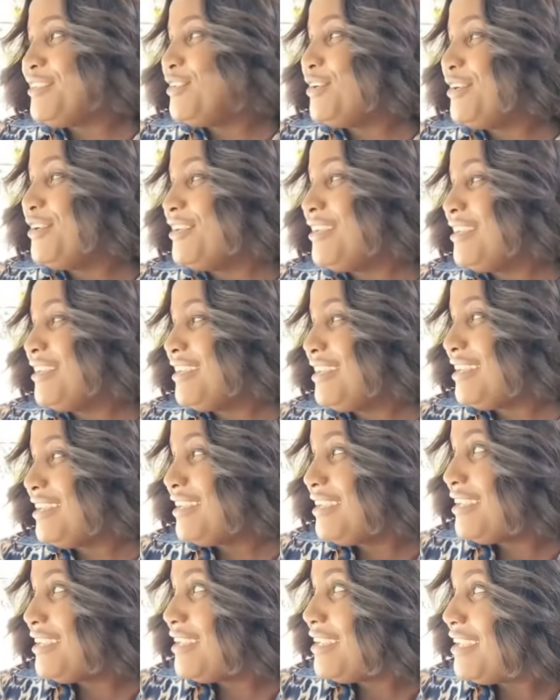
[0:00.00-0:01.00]
No, uh uh-uh.
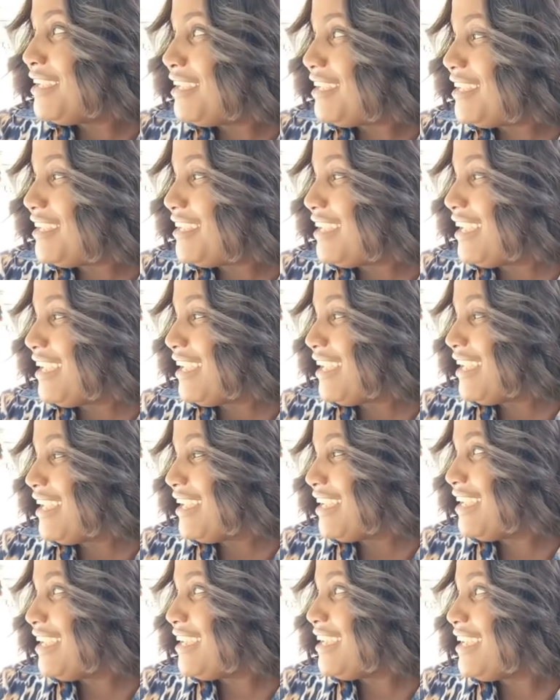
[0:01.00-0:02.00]

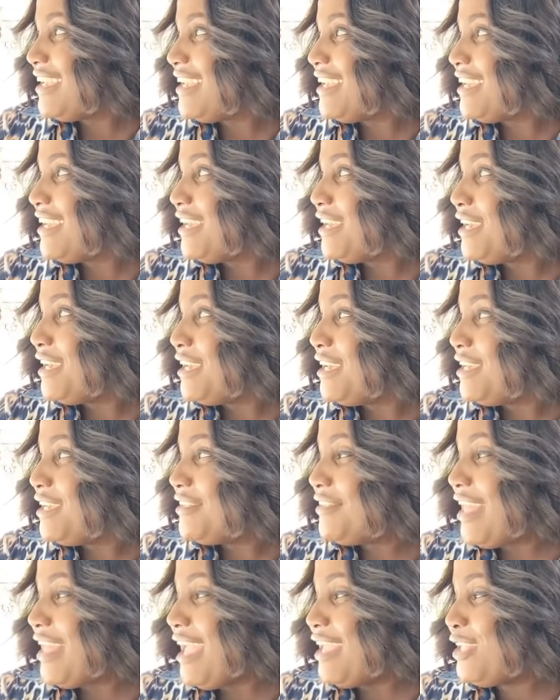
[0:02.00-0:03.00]
Yeah.
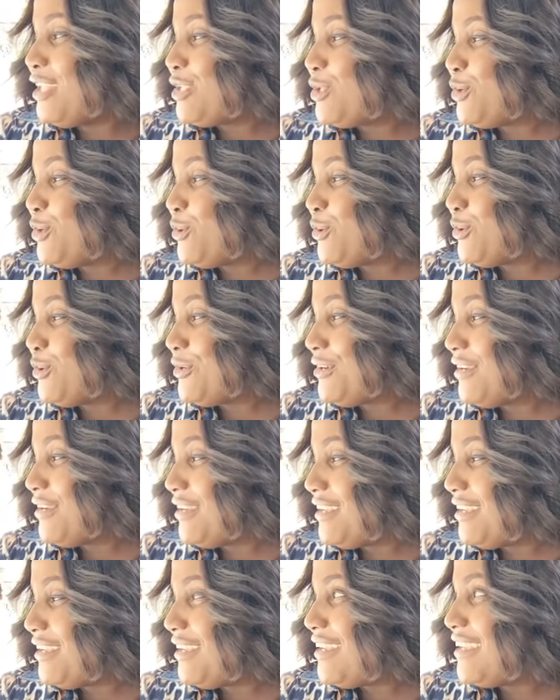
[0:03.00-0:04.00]
Thank you.
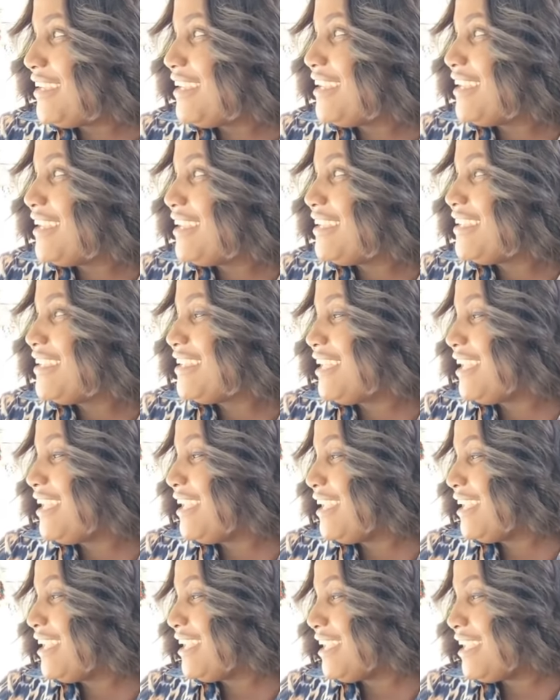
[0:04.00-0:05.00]

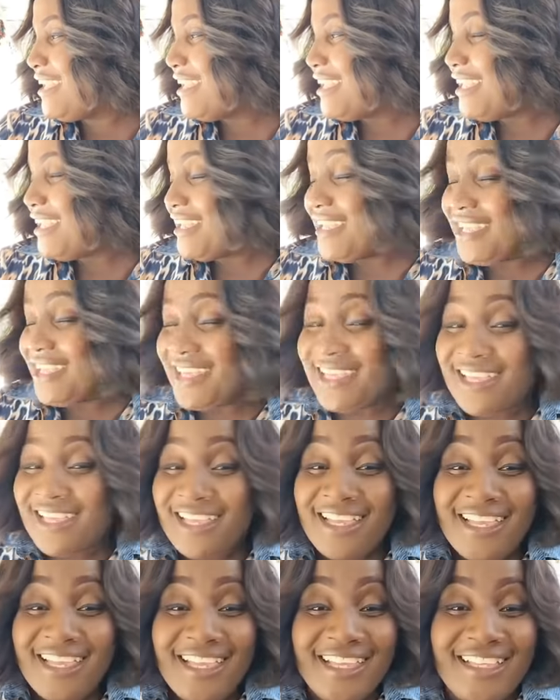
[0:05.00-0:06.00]
Yeah.
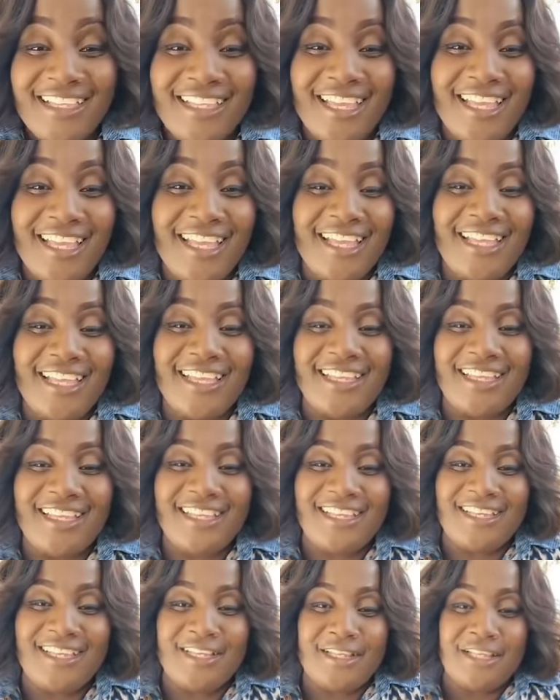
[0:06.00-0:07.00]
Yeah.
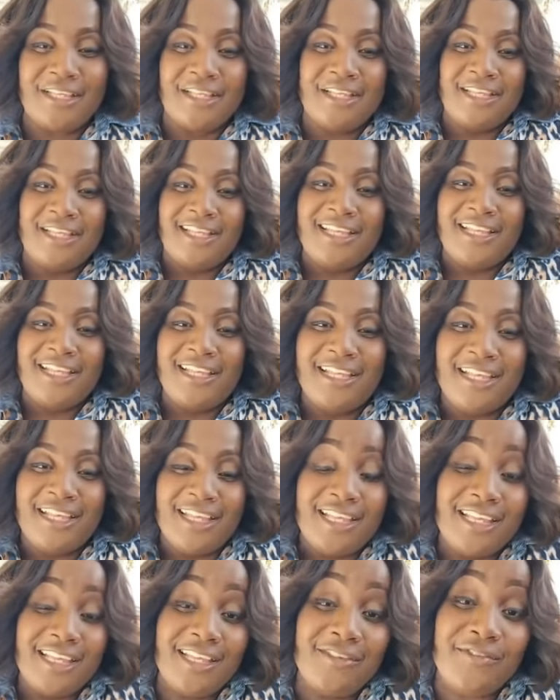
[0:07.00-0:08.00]

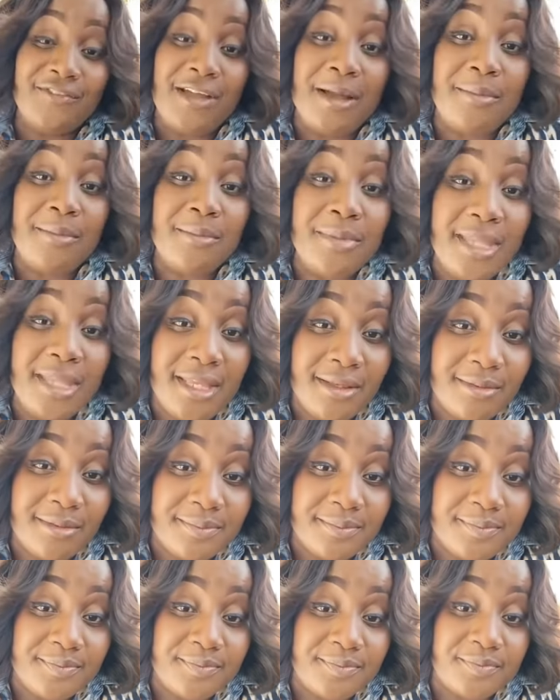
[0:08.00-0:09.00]
If I'm me,
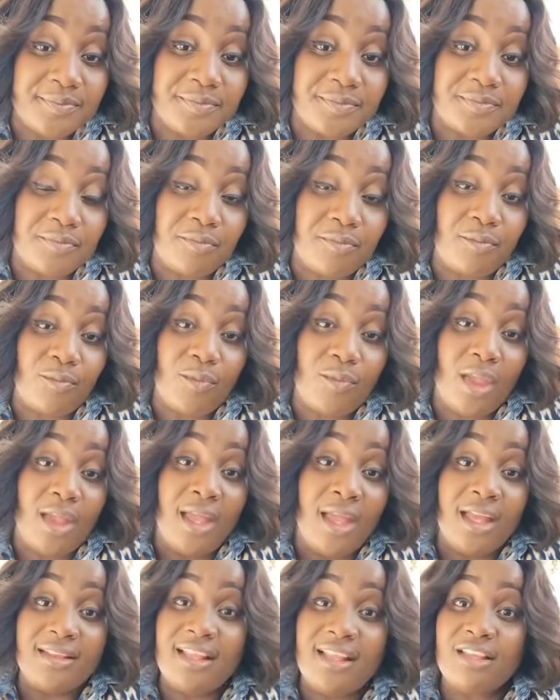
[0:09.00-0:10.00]

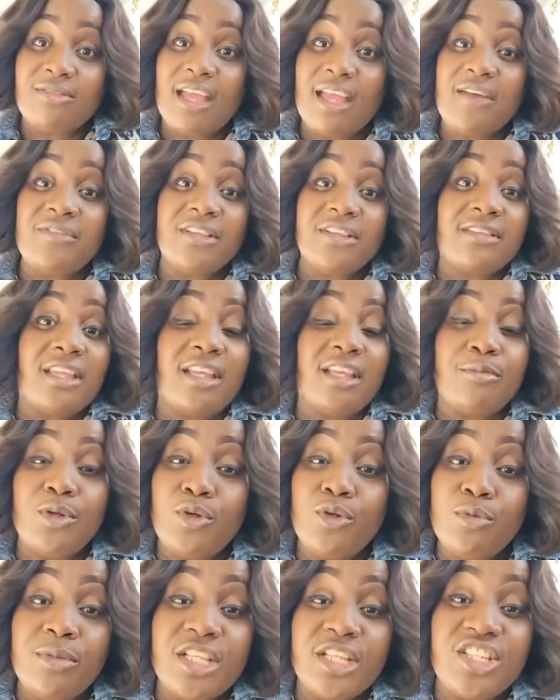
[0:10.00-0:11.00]
that's everything
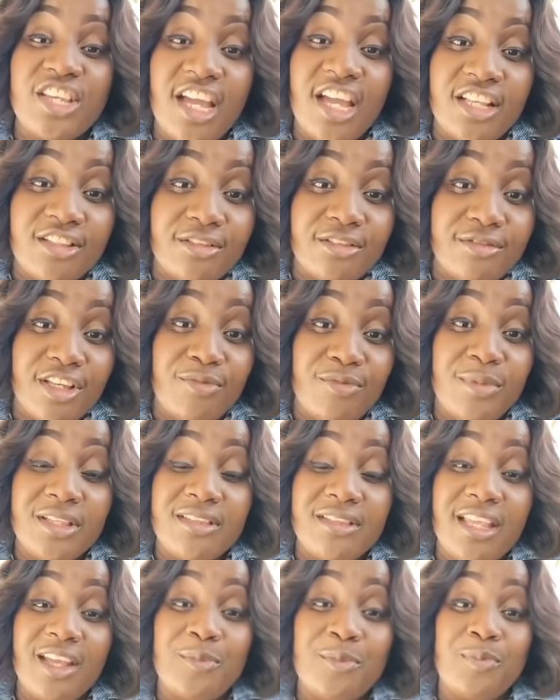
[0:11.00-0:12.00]
me do me chat. If
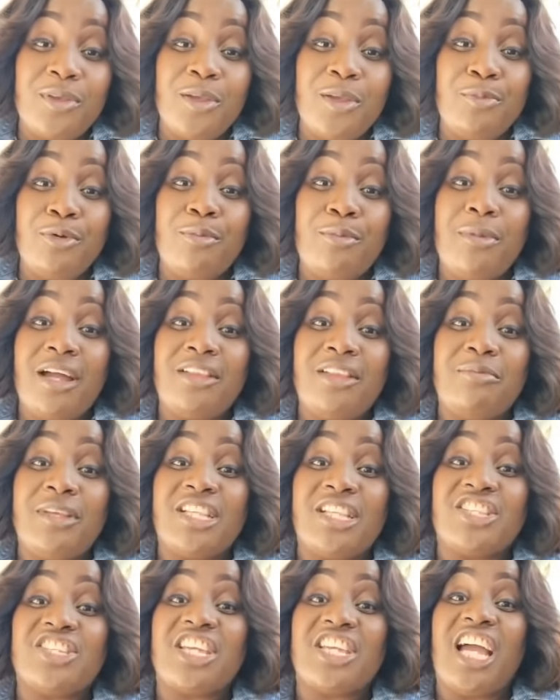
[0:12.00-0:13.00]
me take people, man,
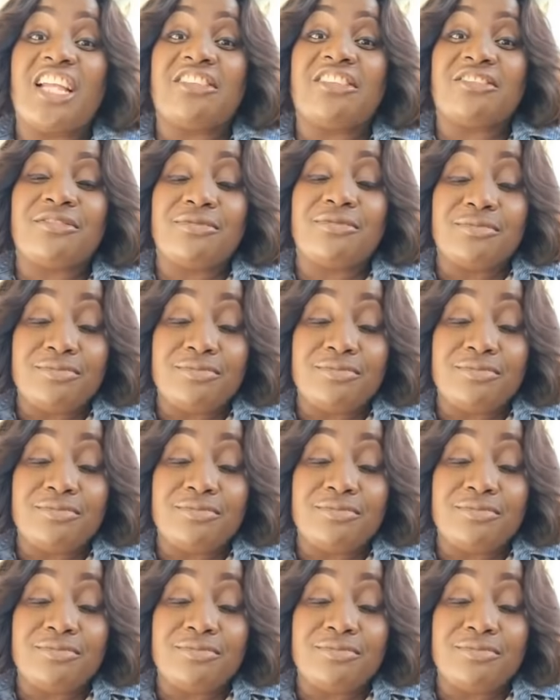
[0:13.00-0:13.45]
me chat.